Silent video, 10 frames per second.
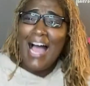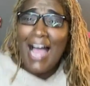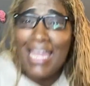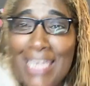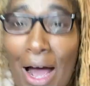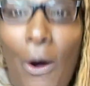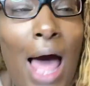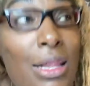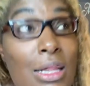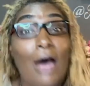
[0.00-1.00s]
I know.
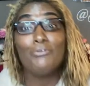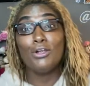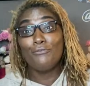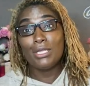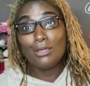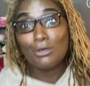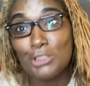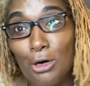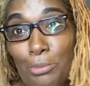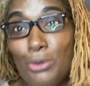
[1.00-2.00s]
I love your videos
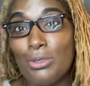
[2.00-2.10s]
though, boo.